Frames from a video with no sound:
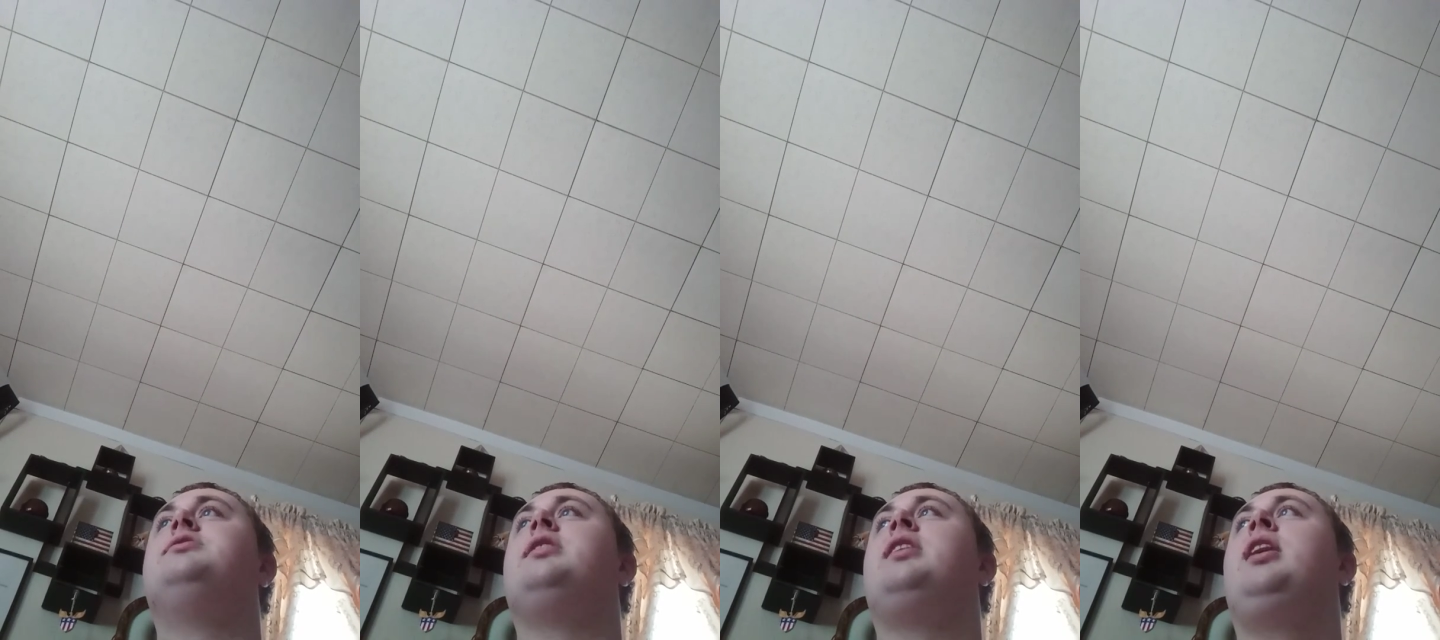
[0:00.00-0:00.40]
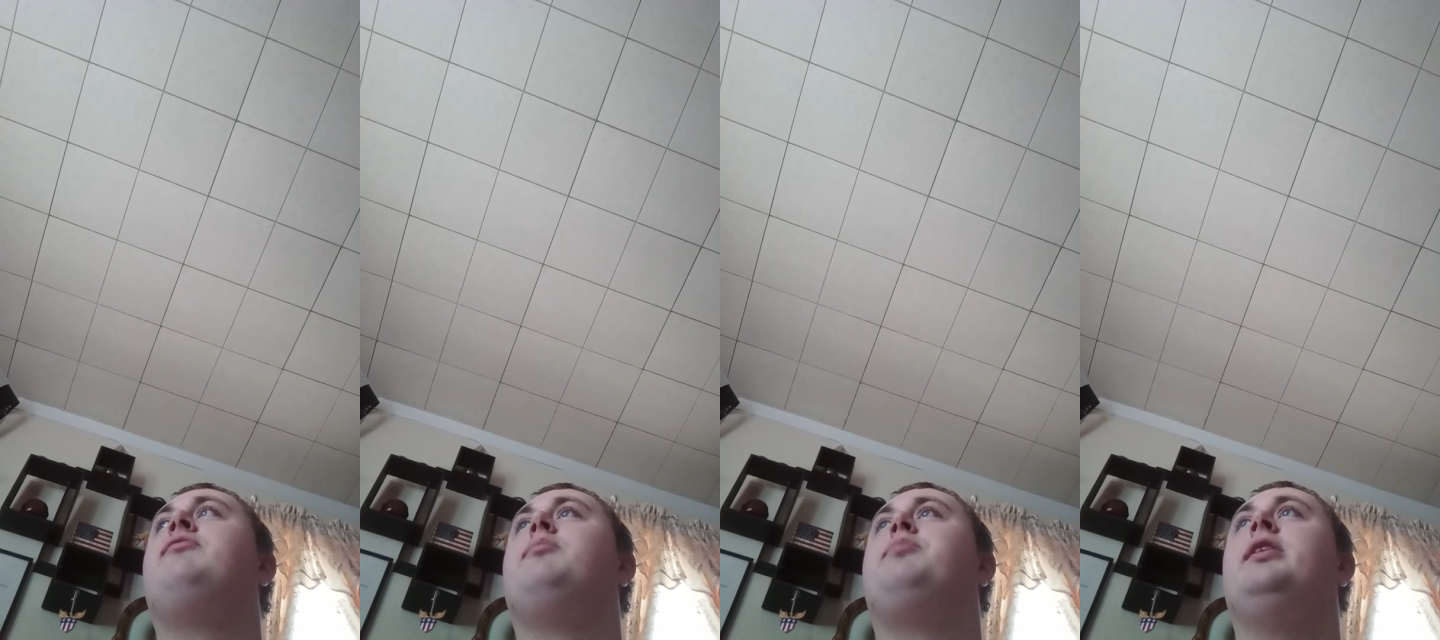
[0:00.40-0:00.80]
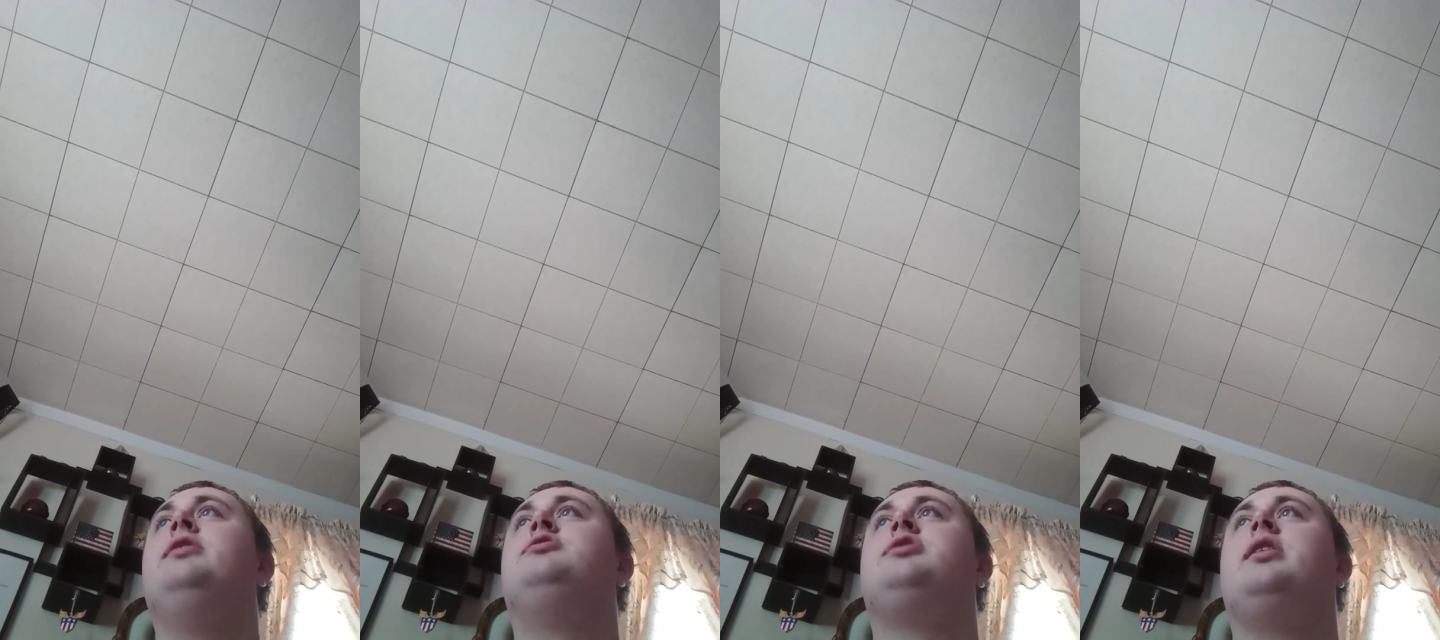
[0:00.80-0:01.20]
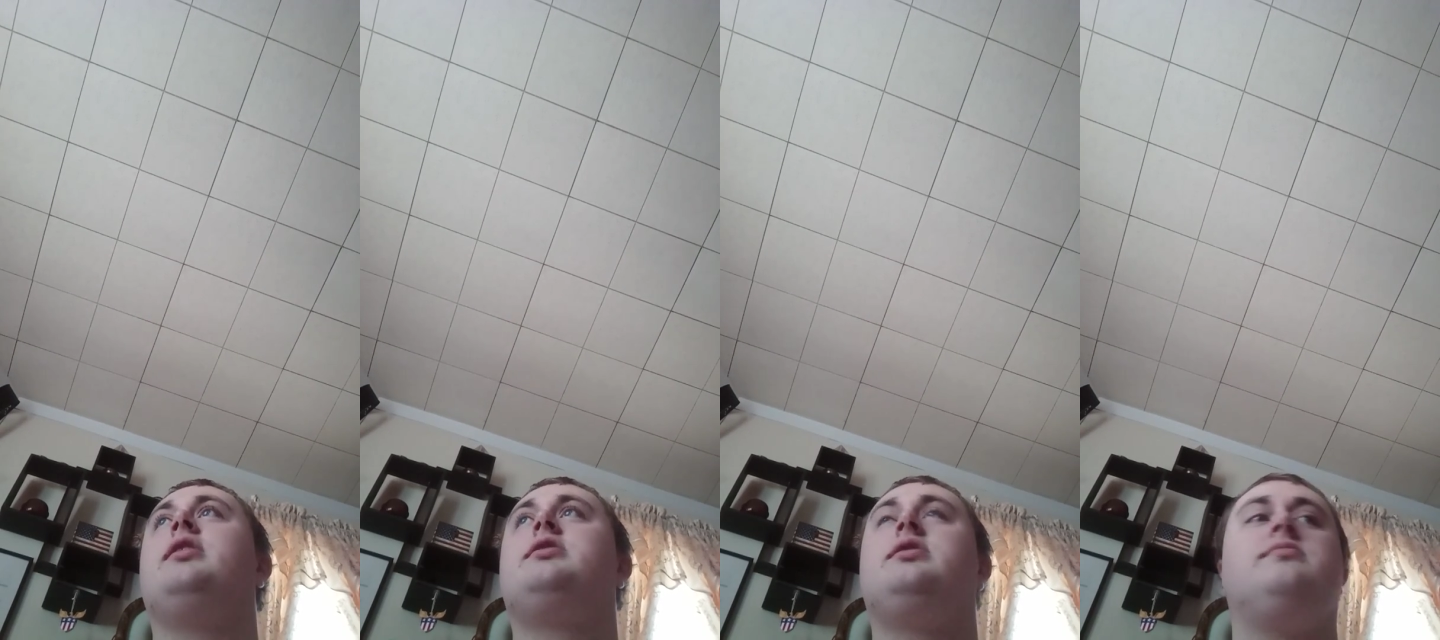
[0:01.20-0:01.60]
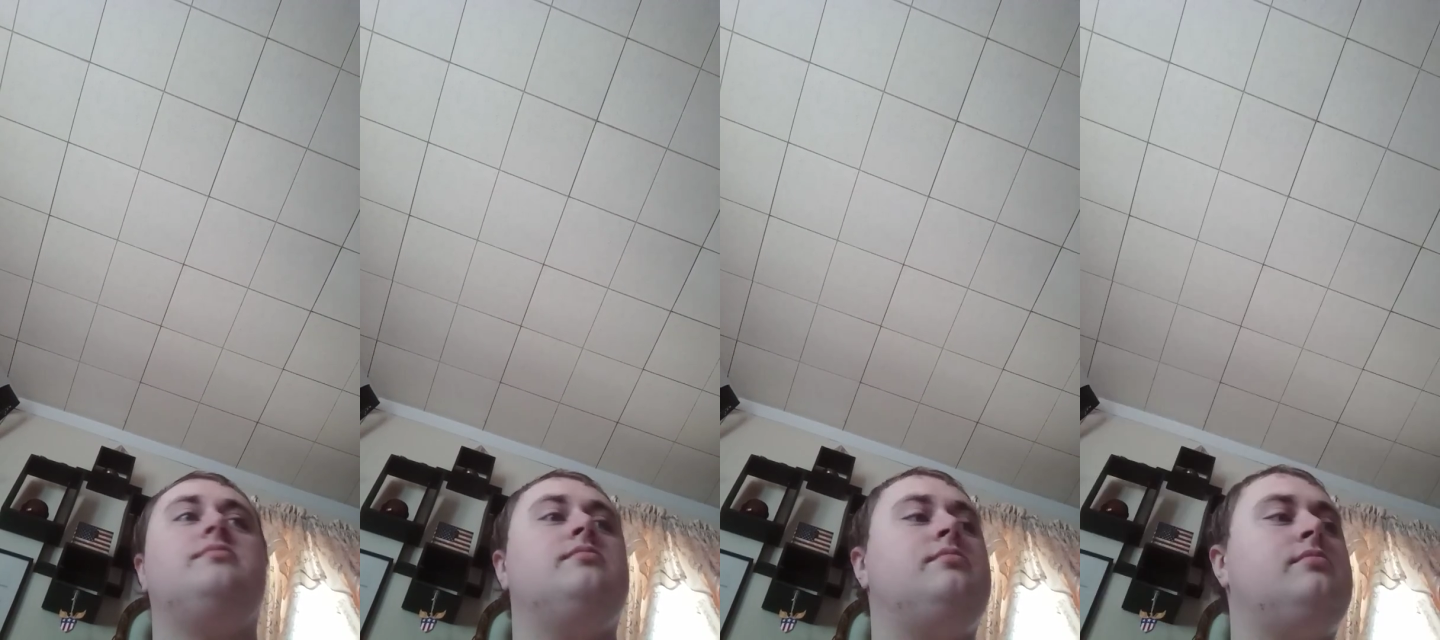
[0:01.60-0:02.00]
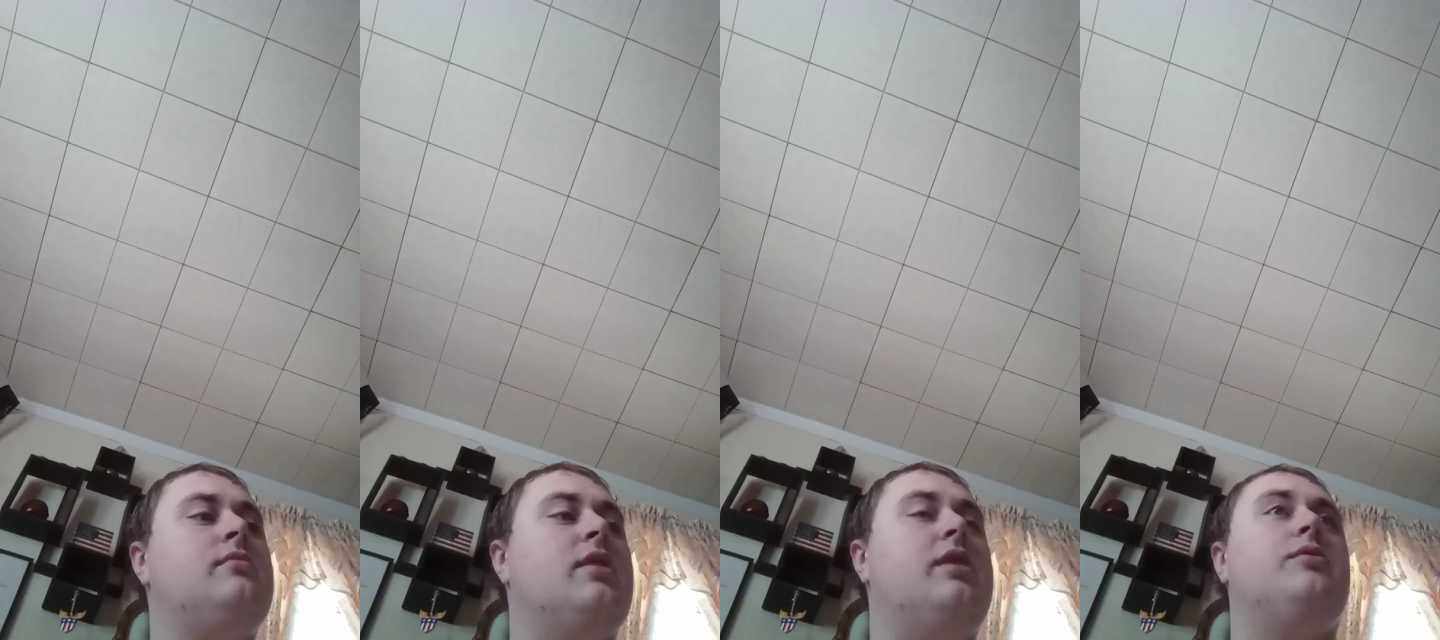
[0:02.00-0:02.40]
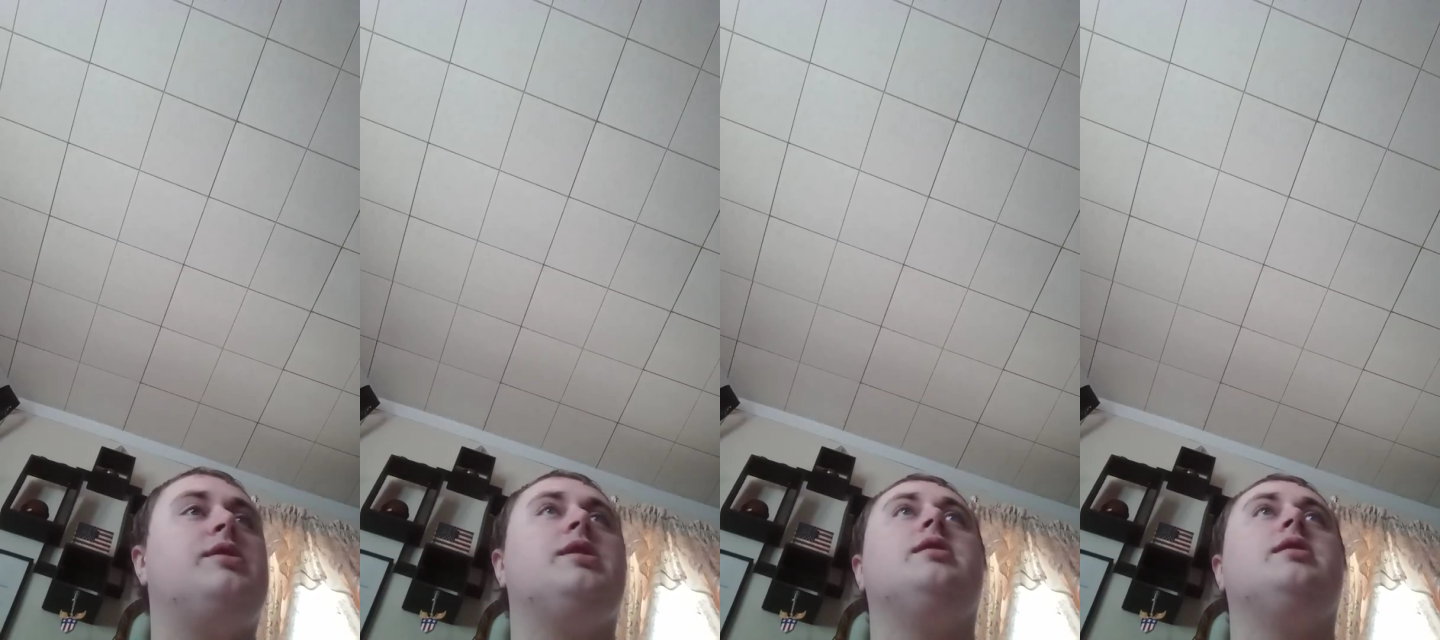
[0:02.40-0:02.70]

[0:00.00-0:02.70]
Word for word: get half a paycheck, and don't get